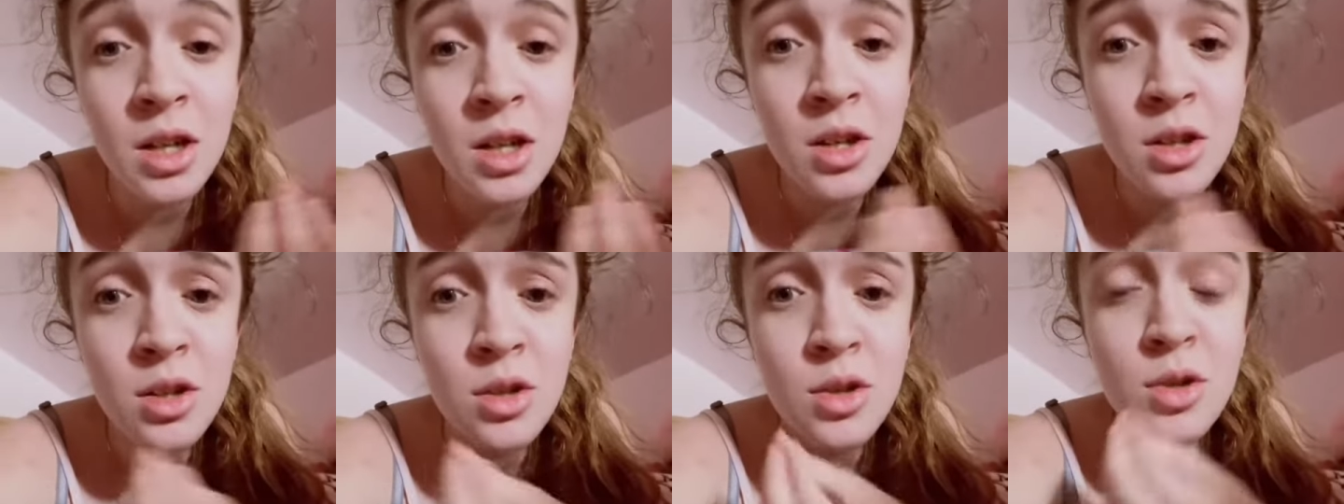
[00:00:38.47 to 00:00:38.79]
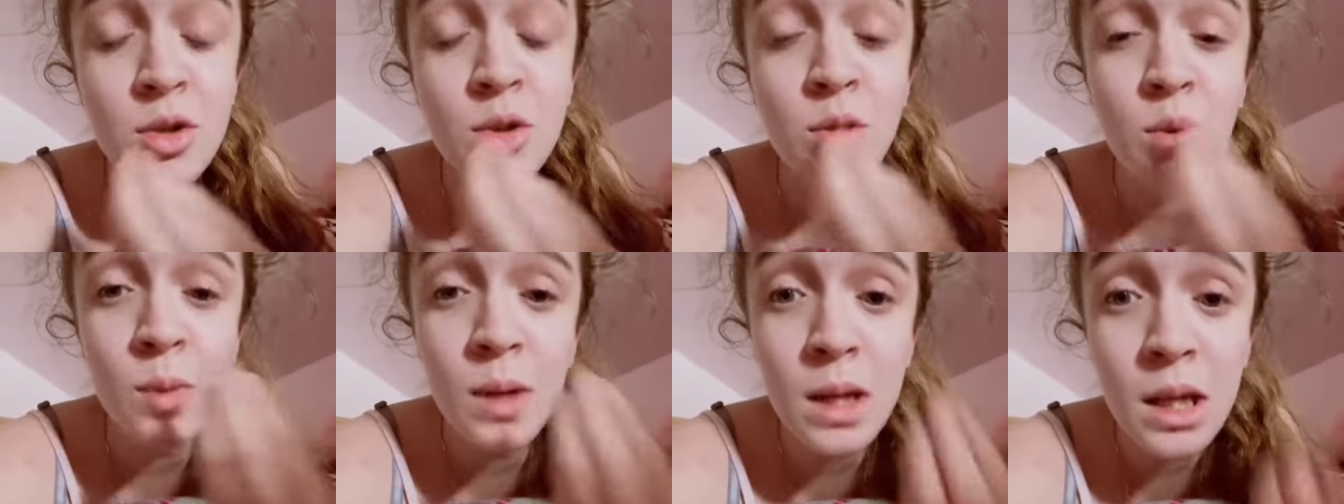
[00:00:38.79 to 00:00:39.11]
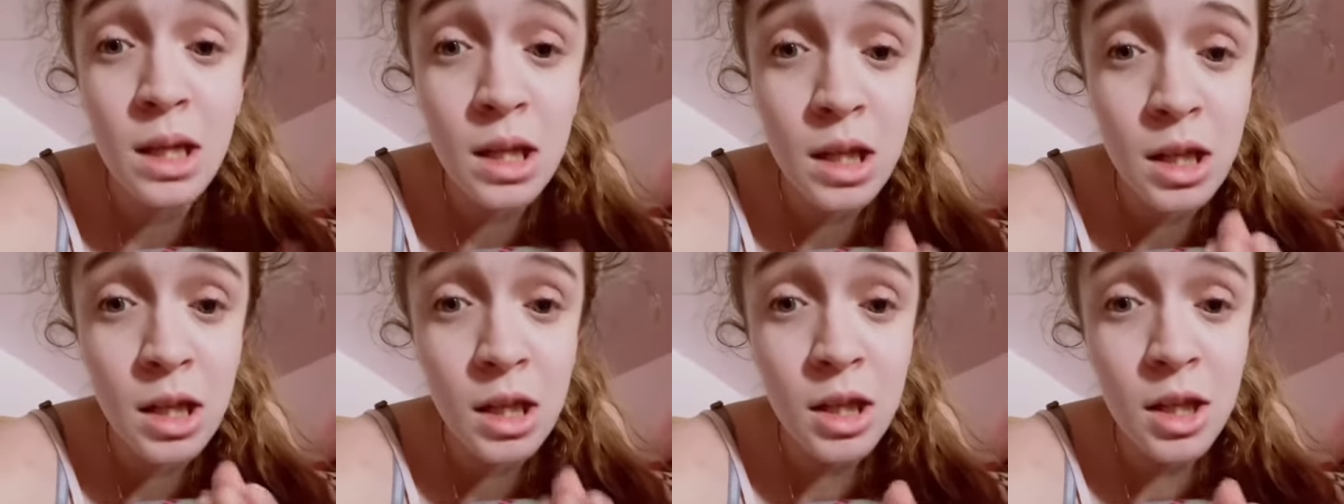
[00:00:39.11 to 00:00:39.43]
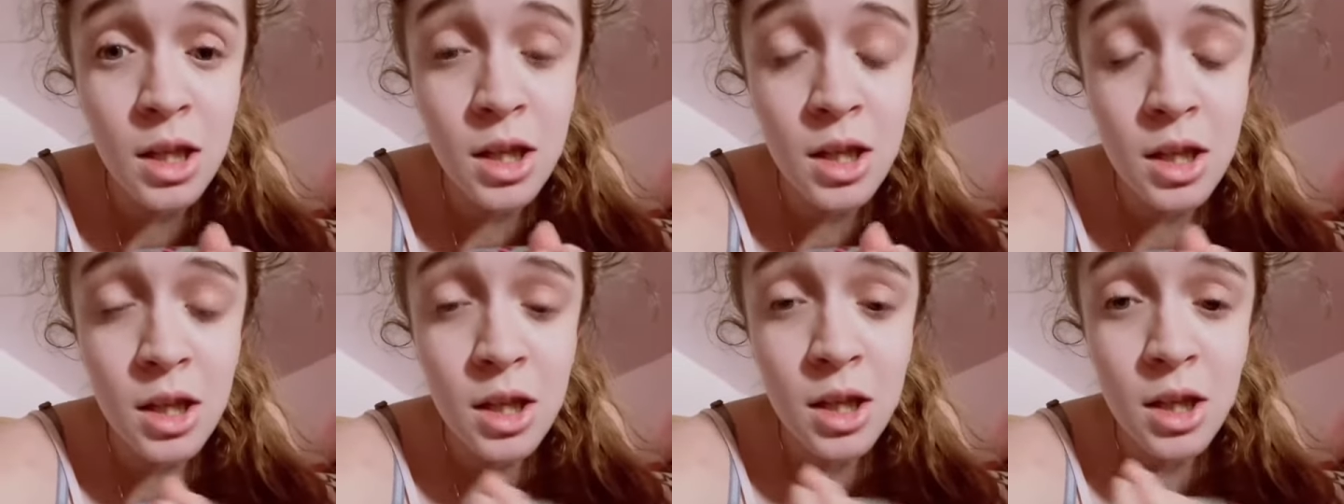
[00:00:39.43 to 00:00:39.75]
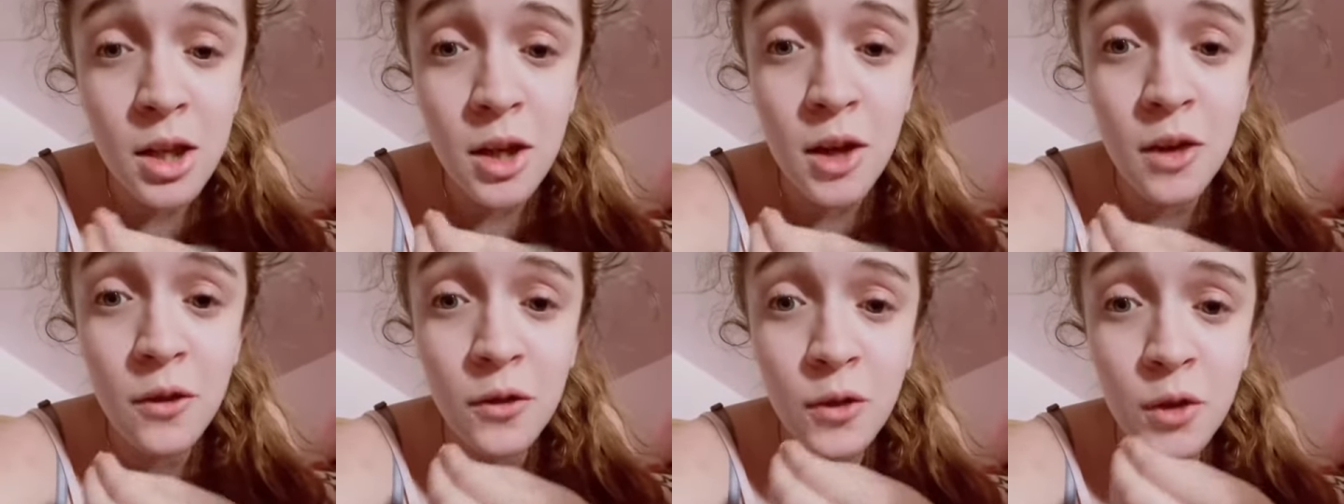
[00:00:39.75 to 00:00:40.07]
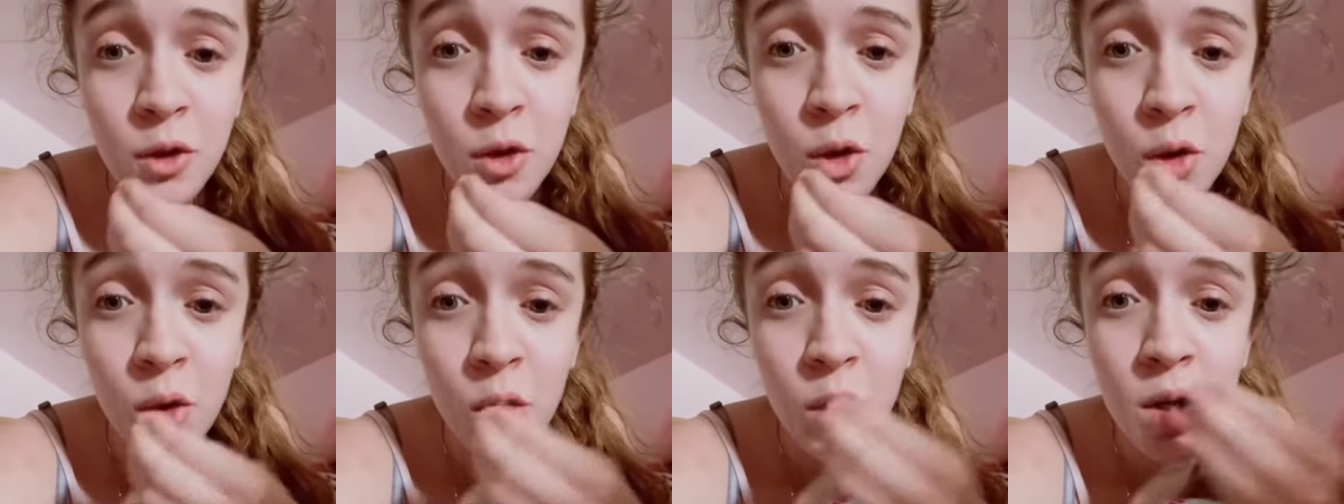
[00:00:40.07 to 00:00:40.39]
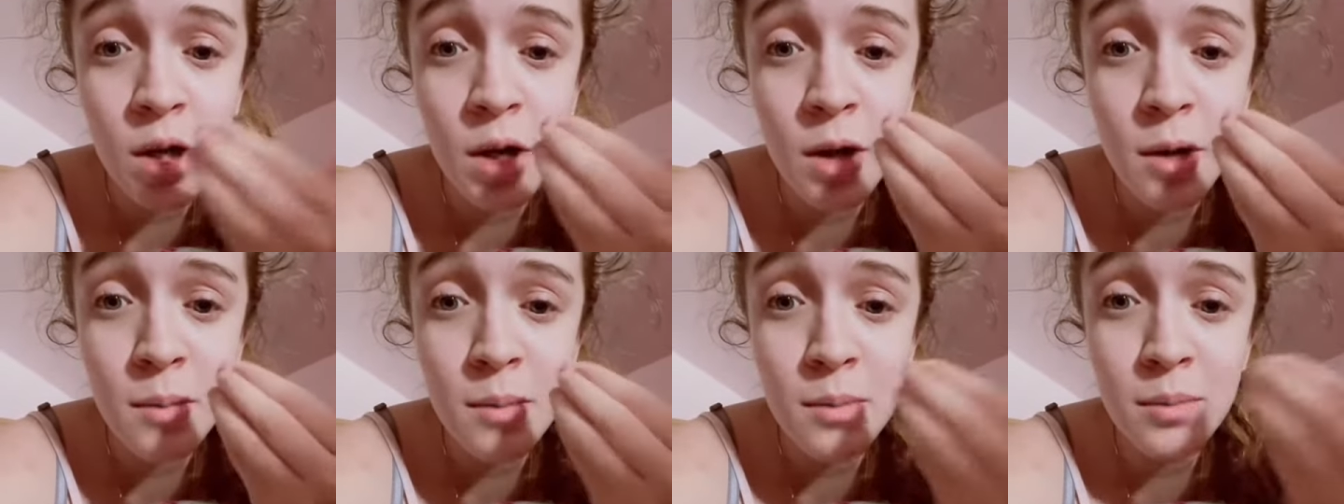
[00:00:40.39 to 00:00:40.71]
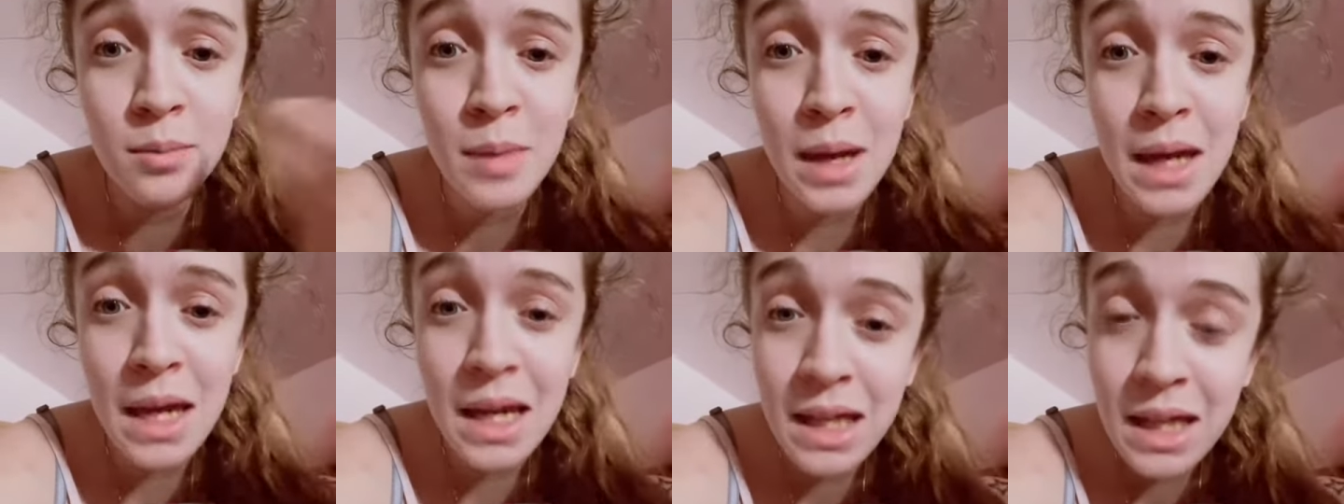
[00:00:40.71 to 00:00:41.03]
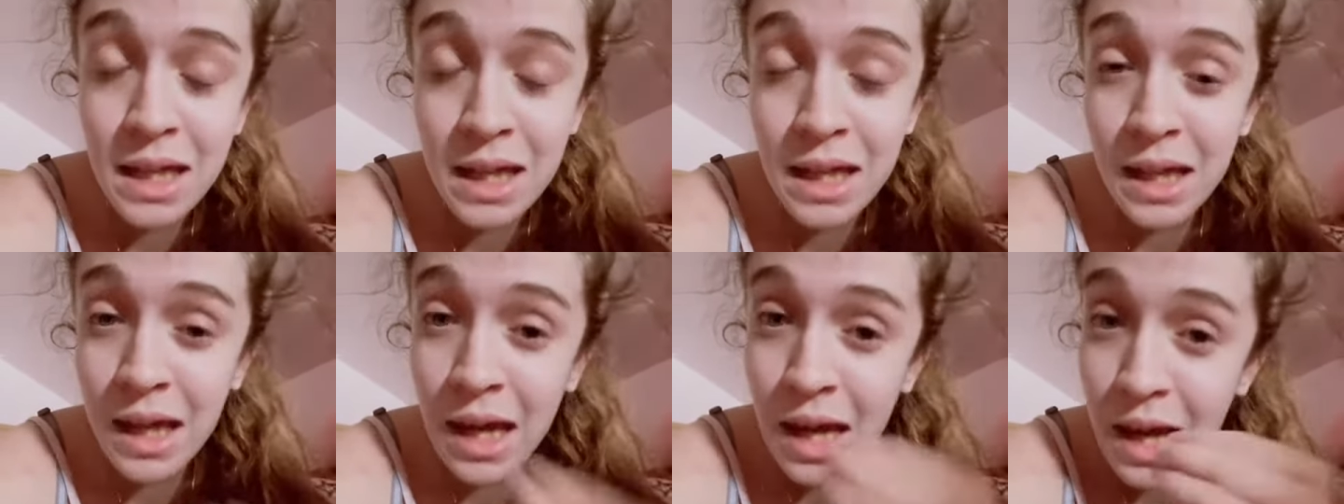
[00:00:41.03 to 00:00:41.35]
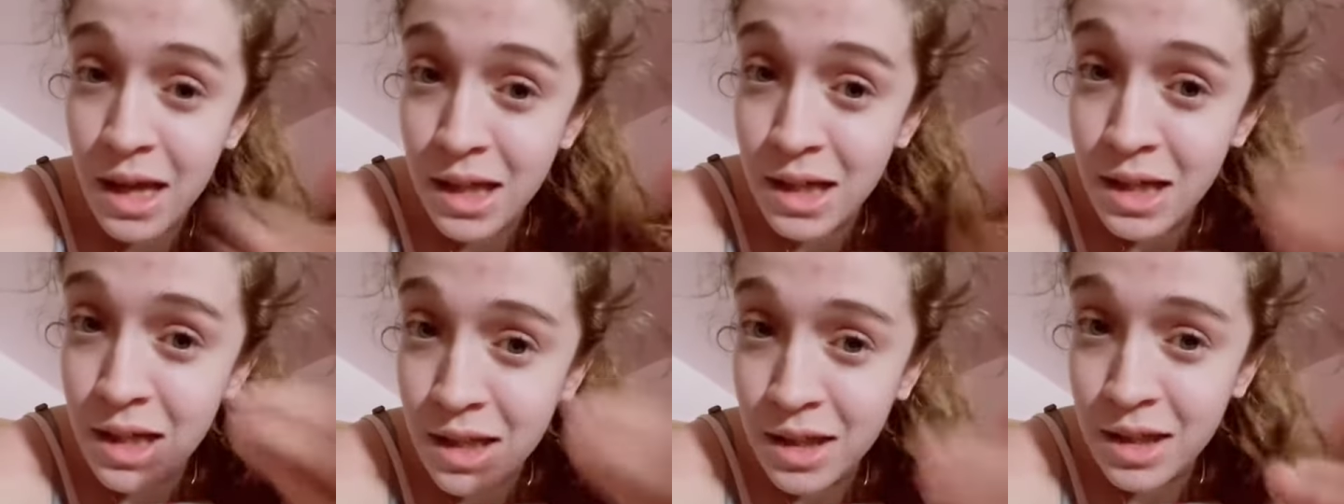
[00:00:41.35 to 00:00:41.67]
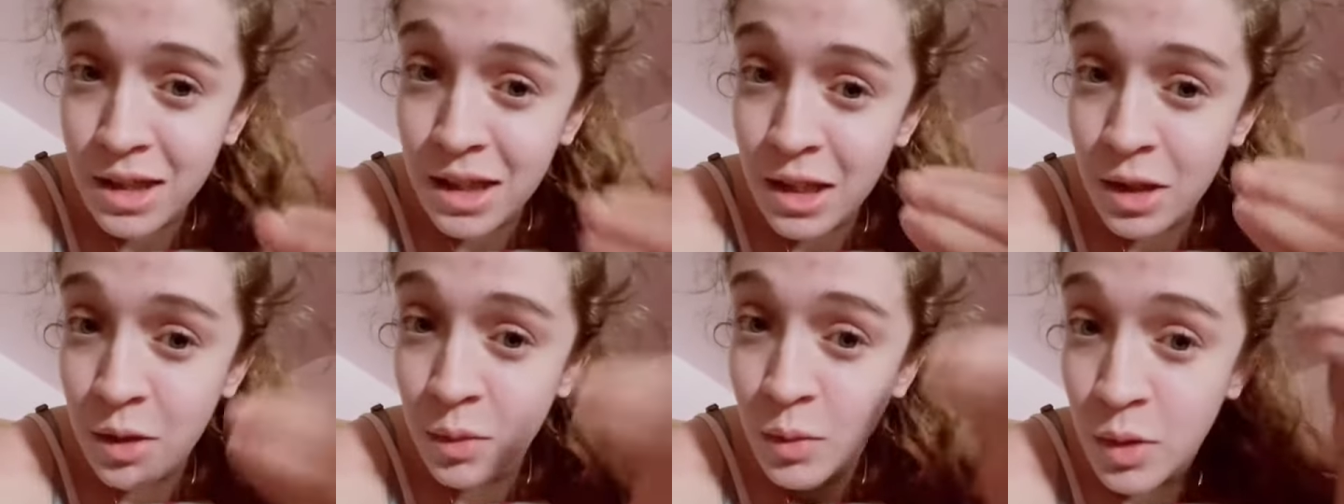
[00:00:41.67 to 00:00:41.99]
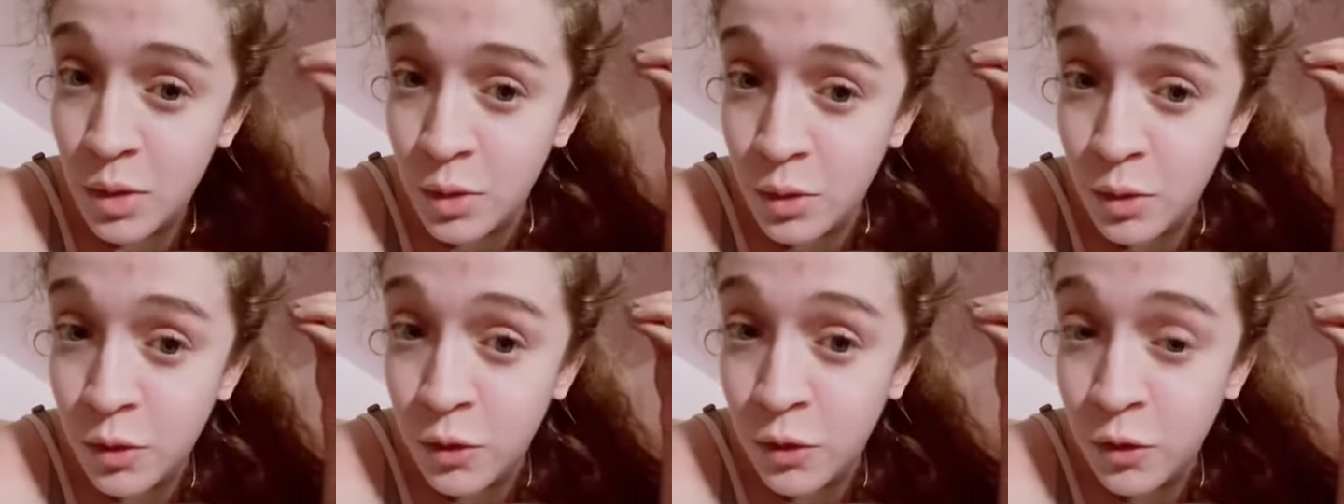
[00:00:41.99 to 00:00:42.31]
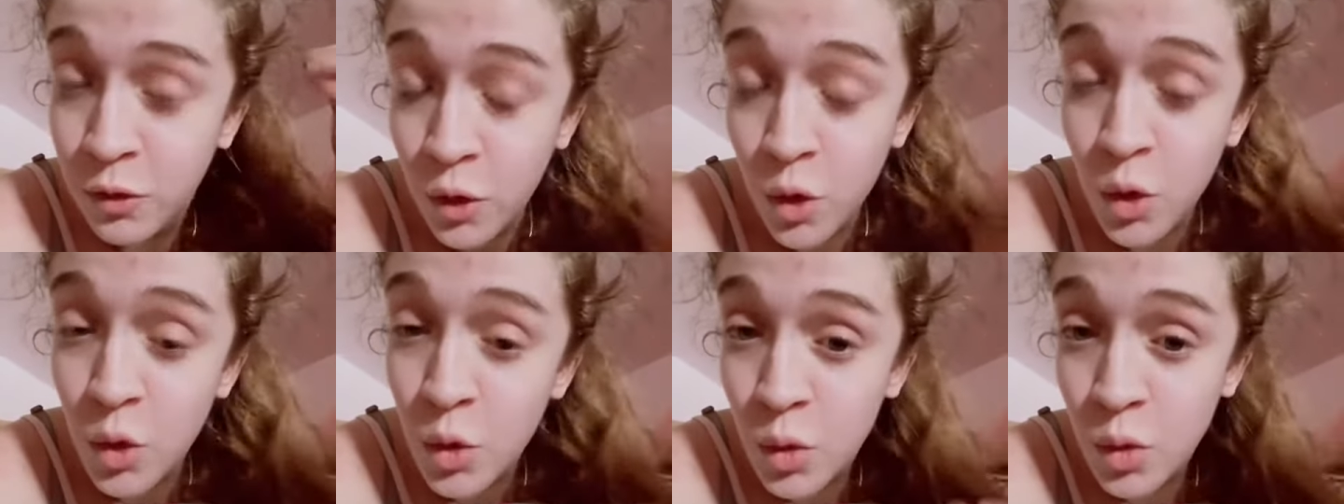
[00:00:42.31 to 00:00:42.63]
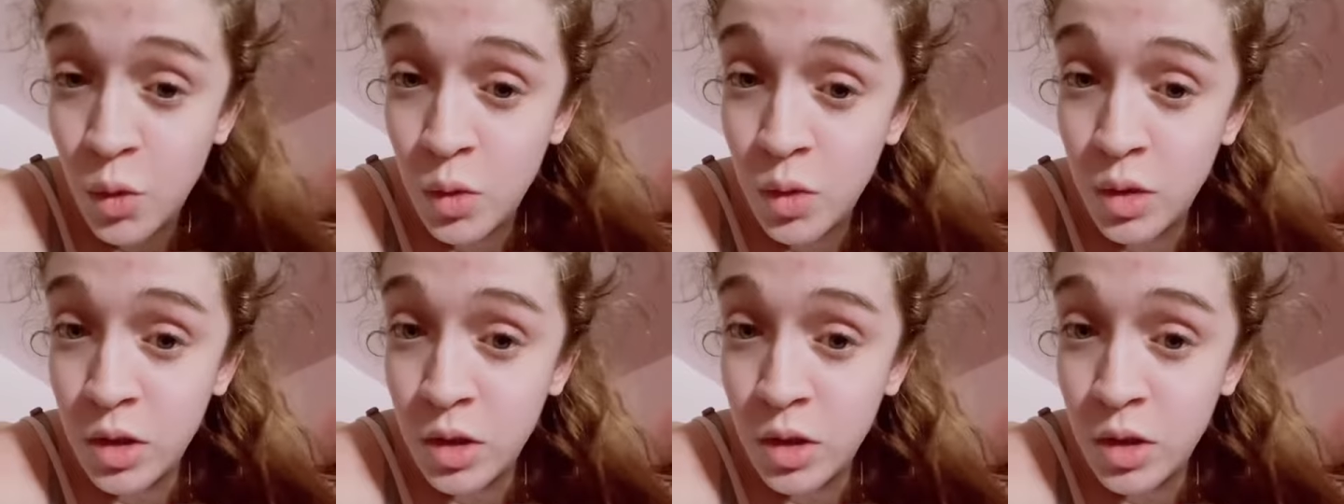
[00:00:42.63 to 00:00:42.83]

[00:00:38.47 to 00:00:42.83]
Sweetie, if you're making anything with food,